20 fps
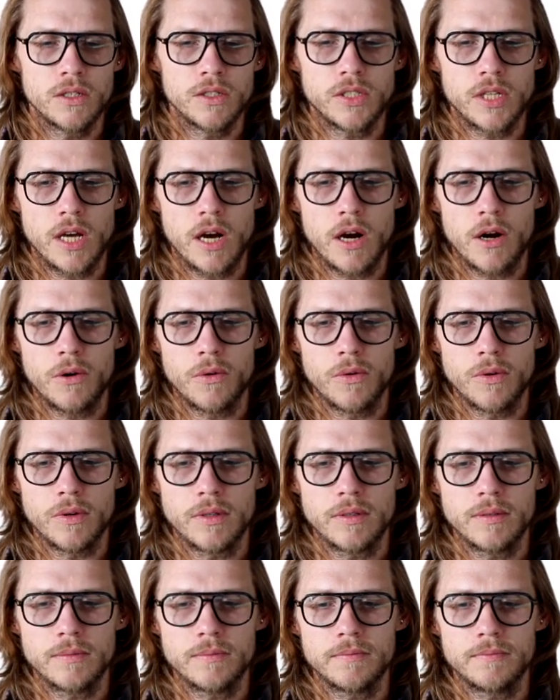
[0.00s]
So,
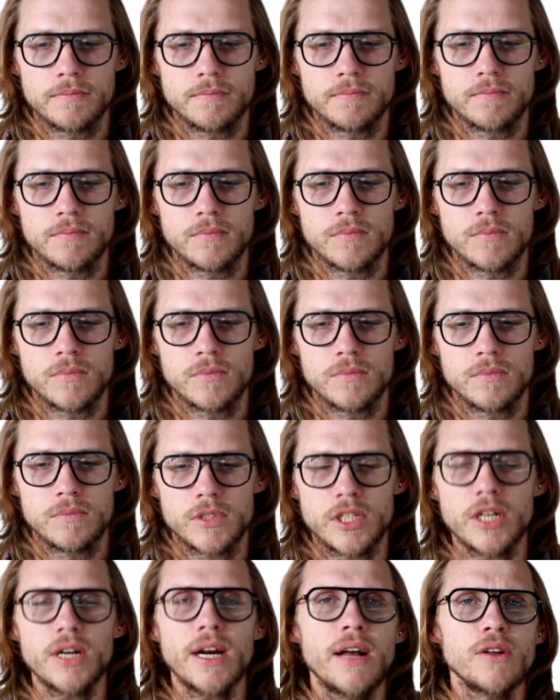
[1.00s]

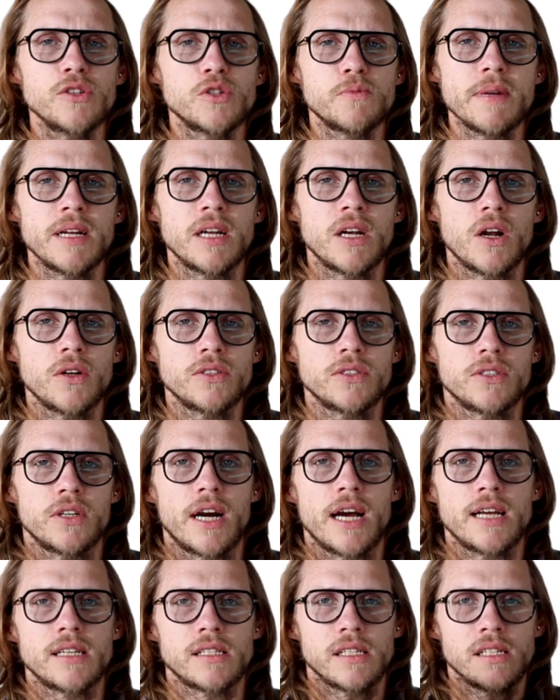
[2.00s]
Jared Allen's been an
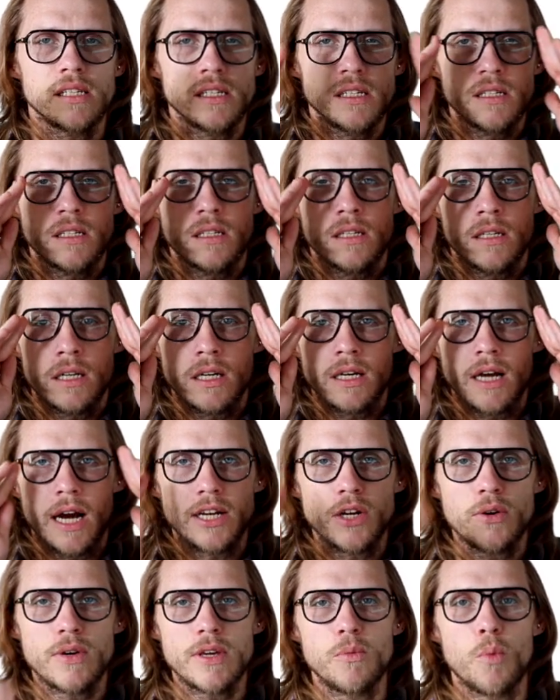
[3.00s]
all-star, hasn't he? I
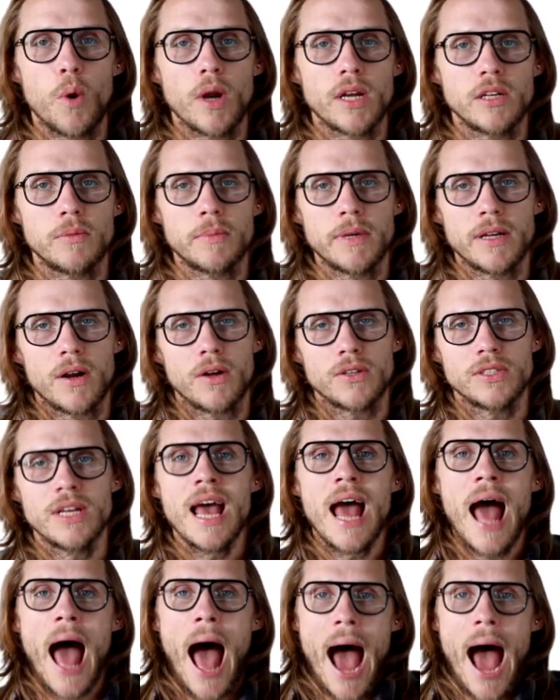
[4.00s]
know he wanted to be an all-star.